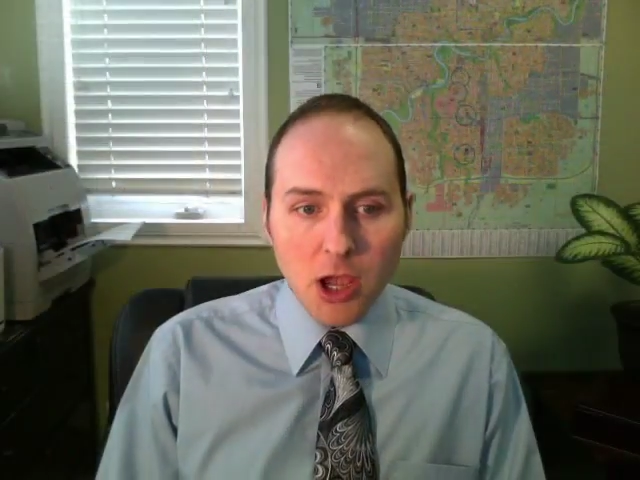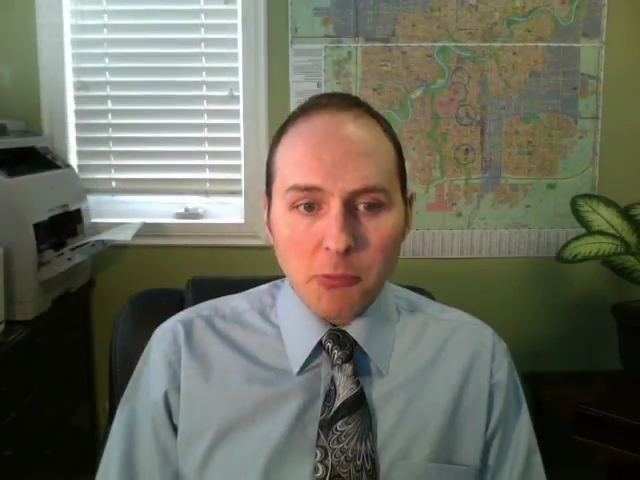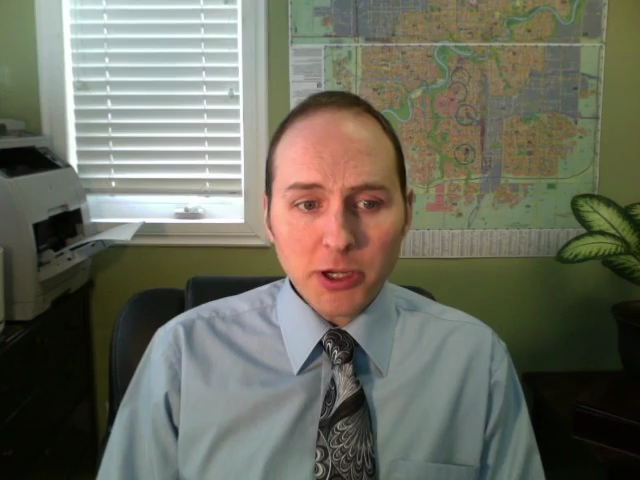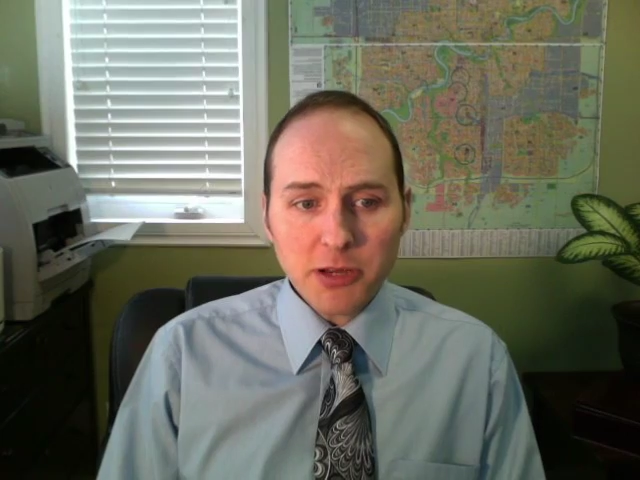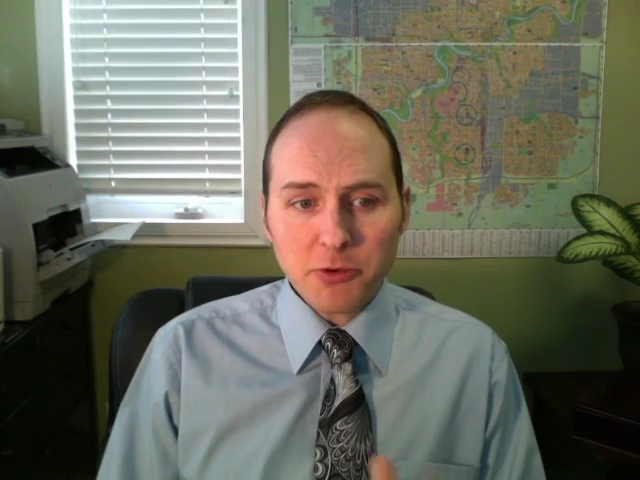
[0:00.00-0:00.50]

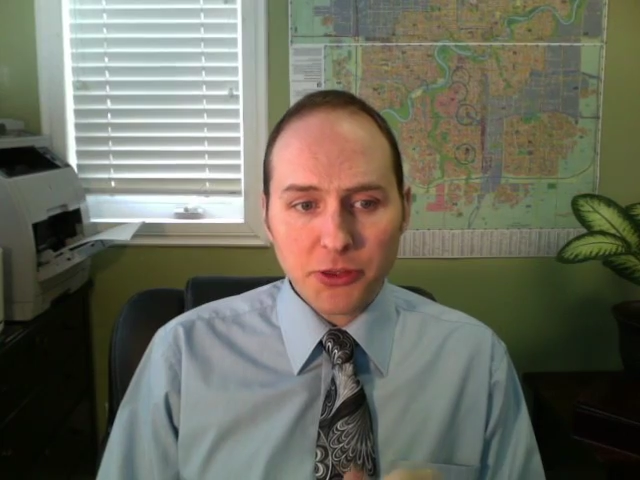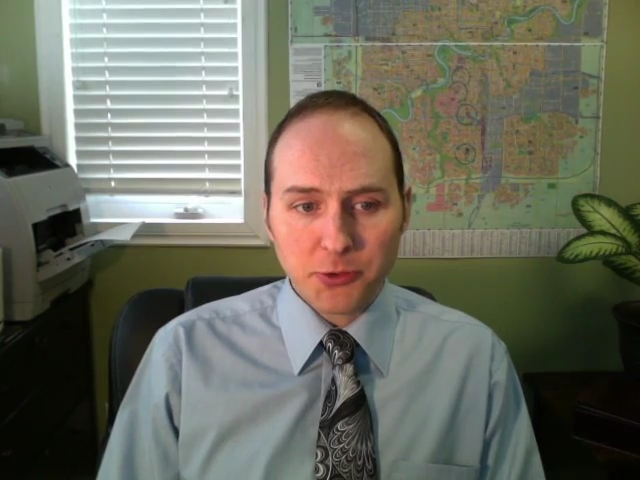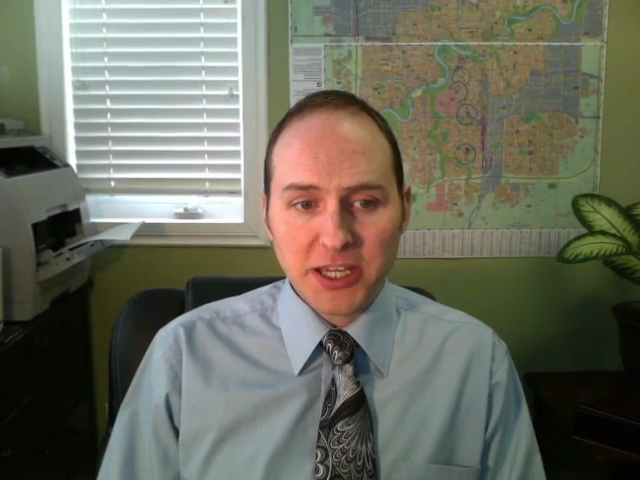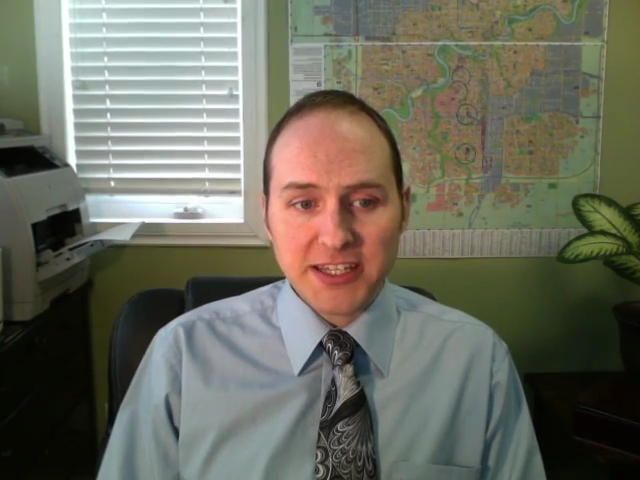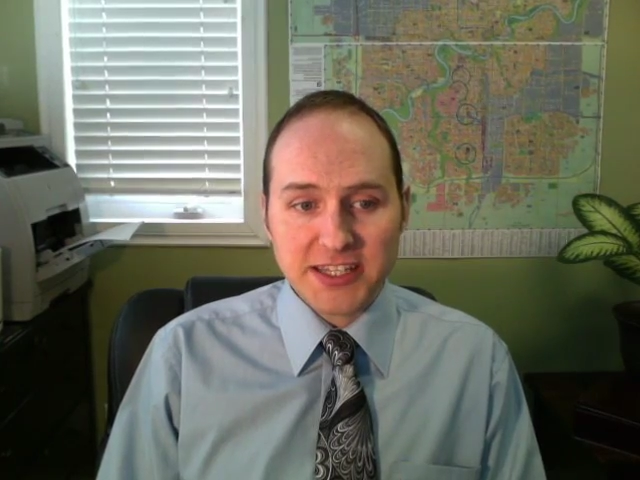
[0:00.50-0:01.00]
Point number
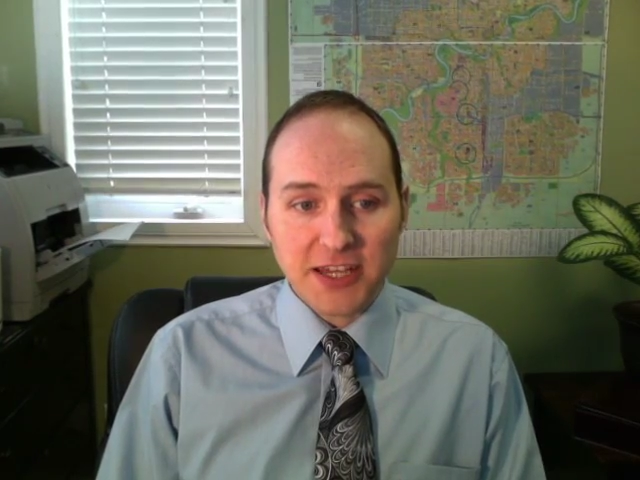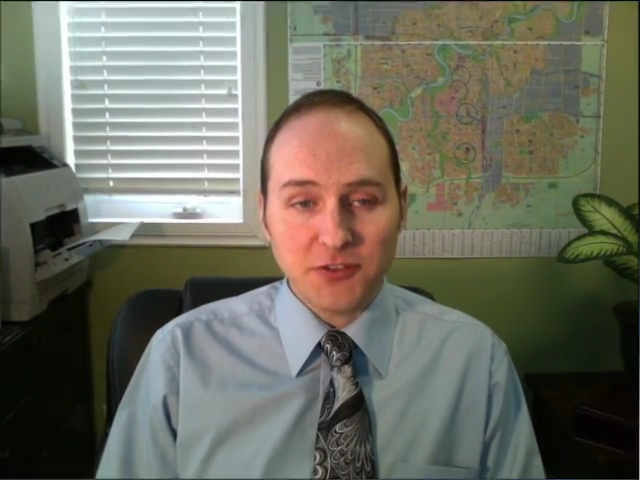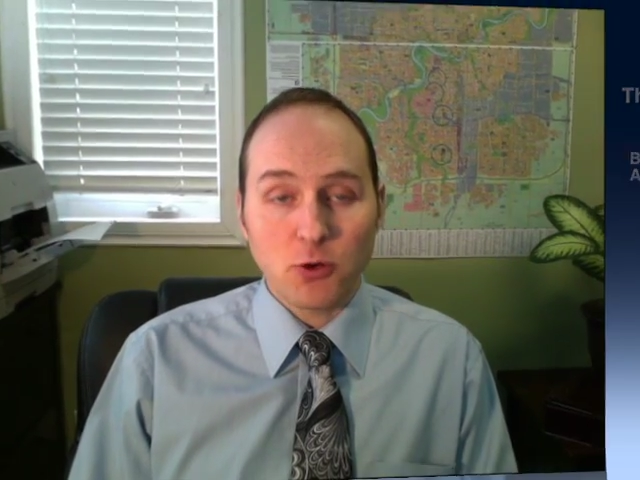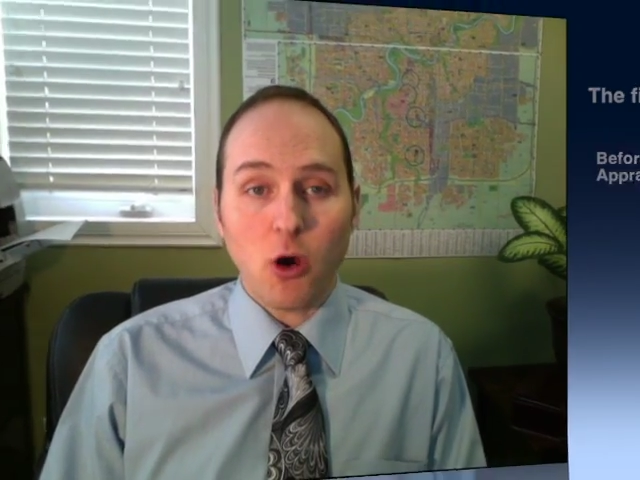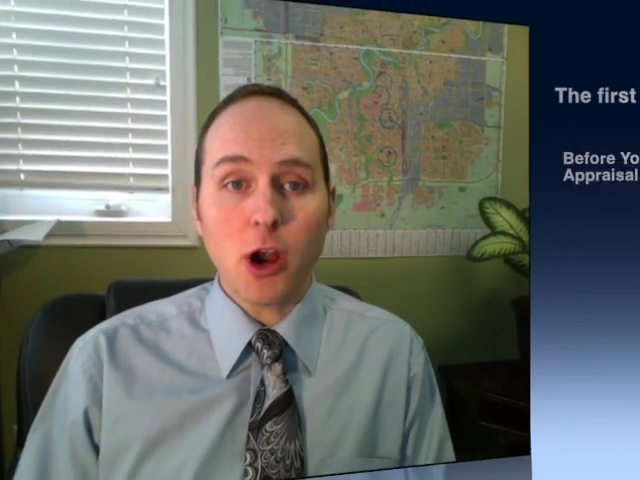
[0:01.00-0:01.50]
3 is, if
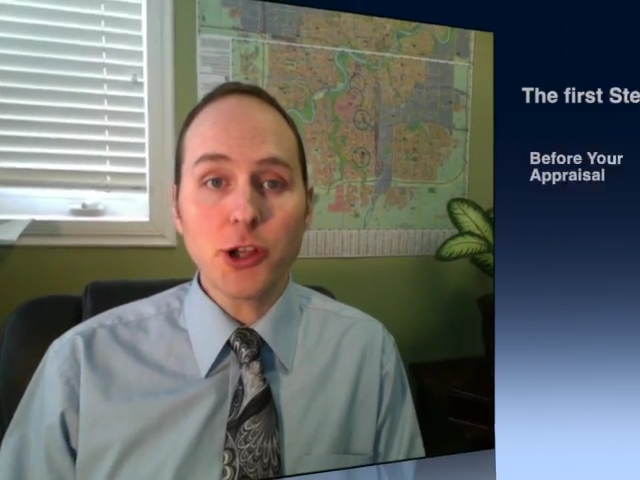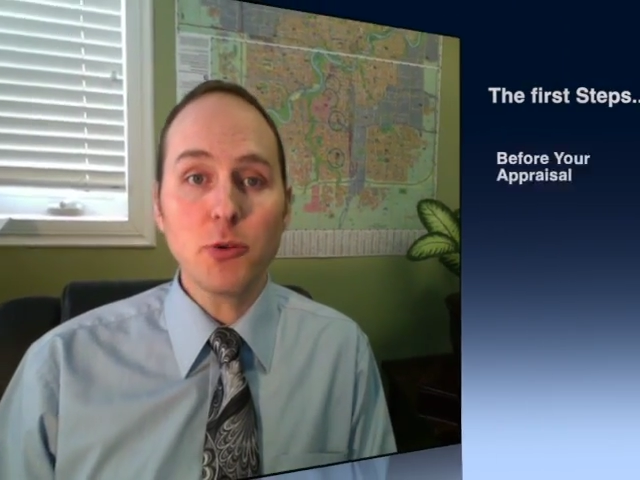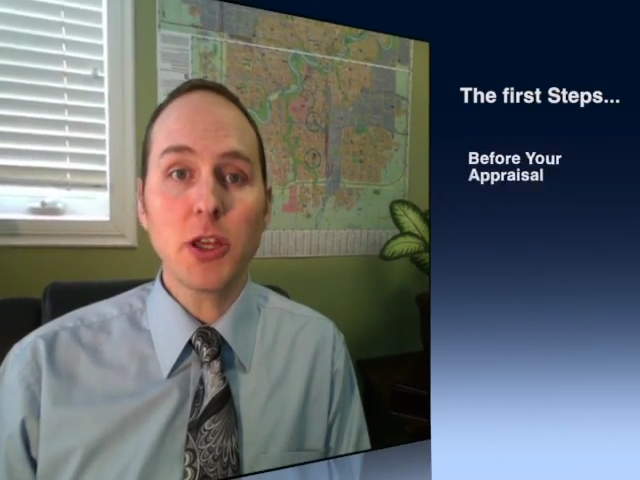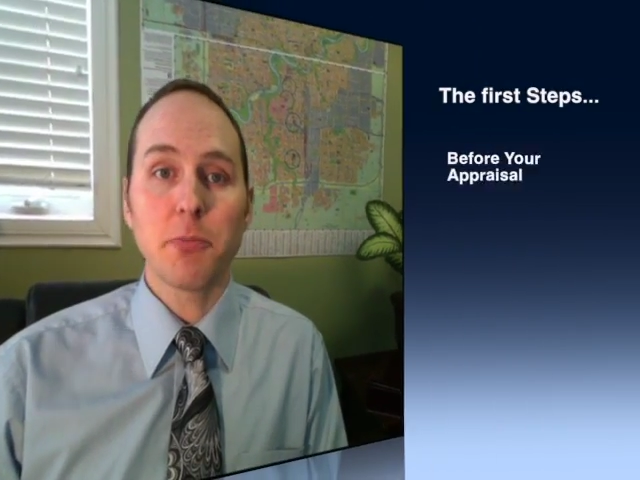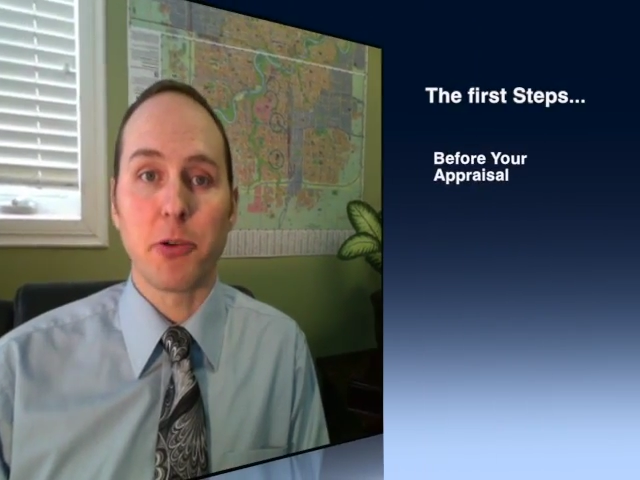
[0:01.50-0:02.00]
you are
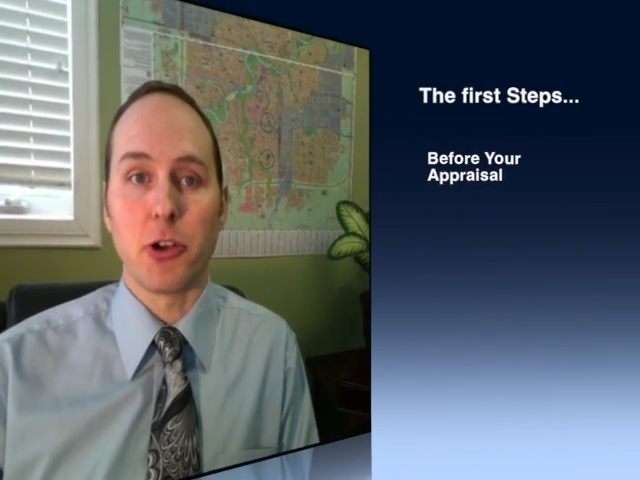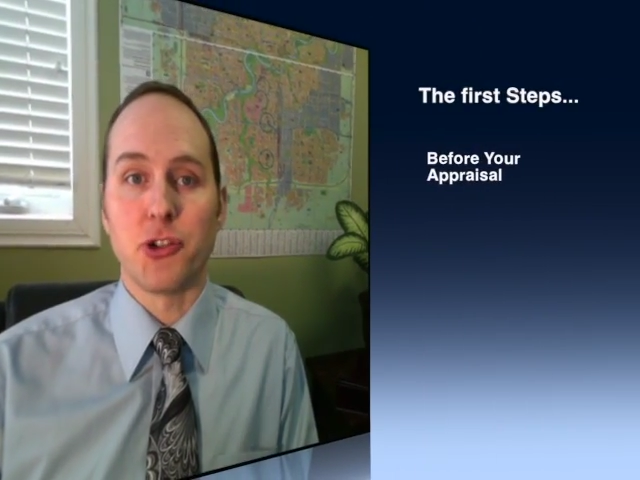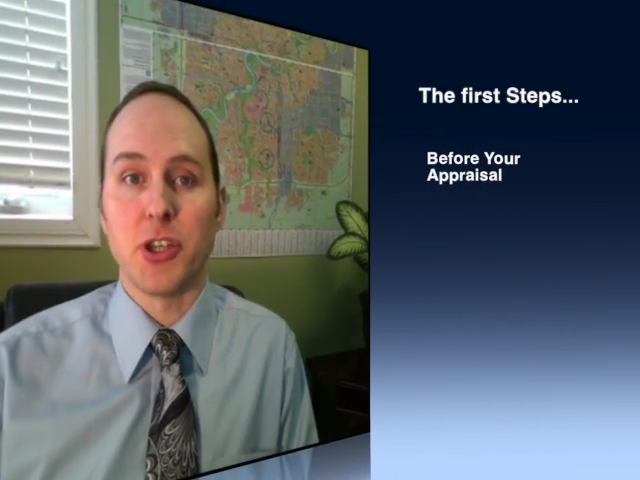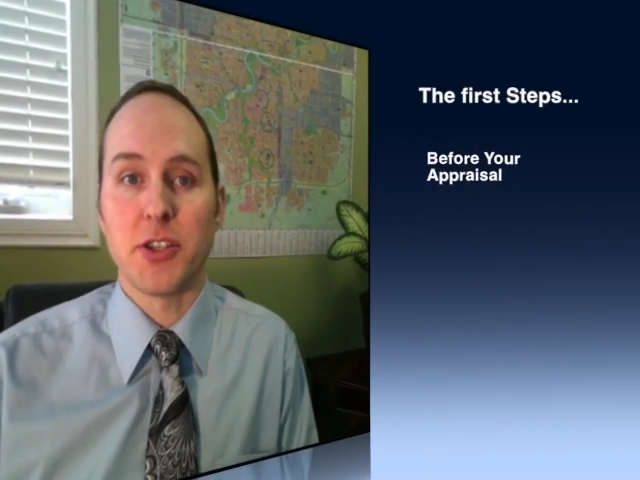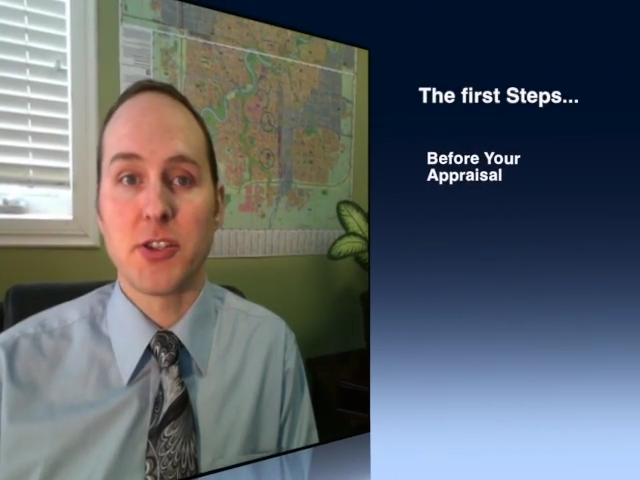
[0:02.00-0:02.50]
doing a
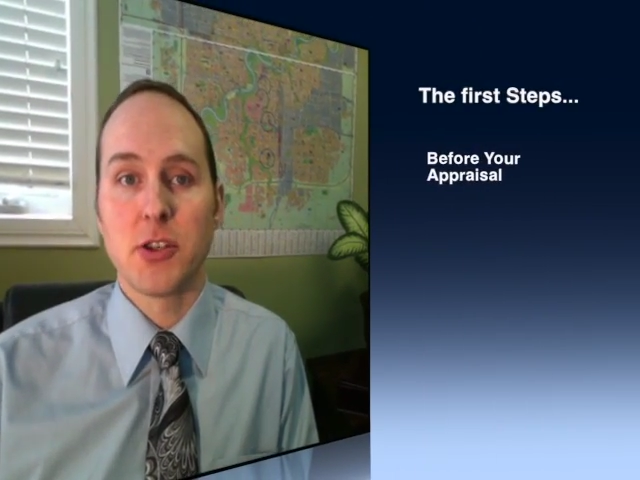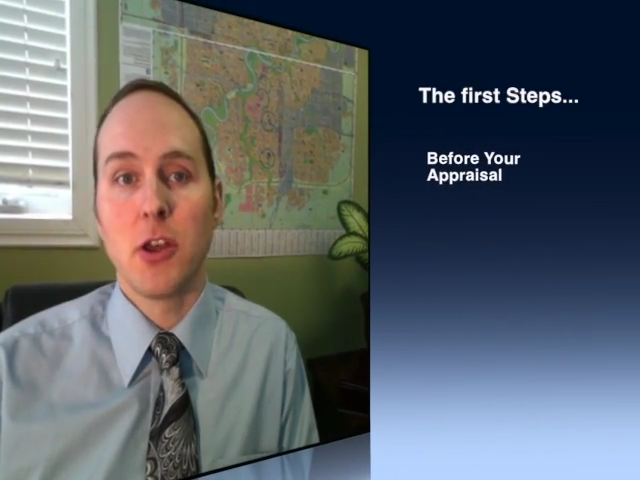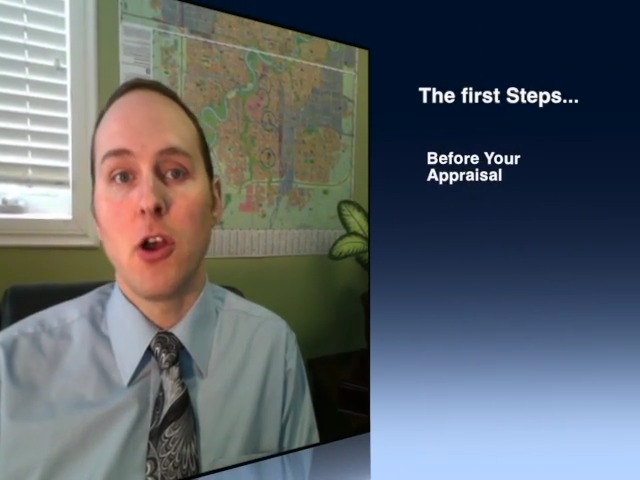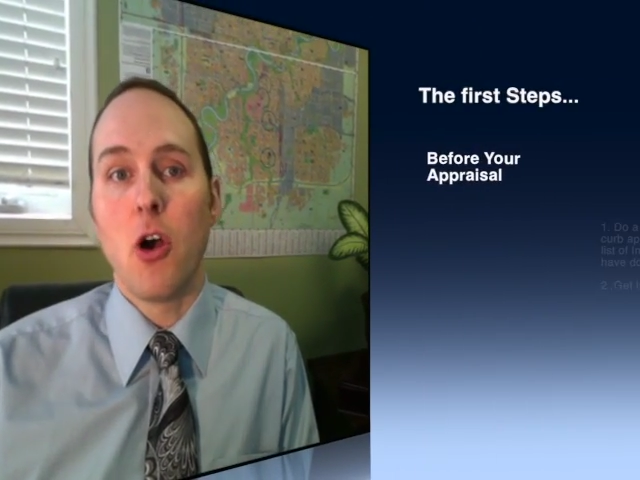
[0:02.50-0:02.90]
purchase,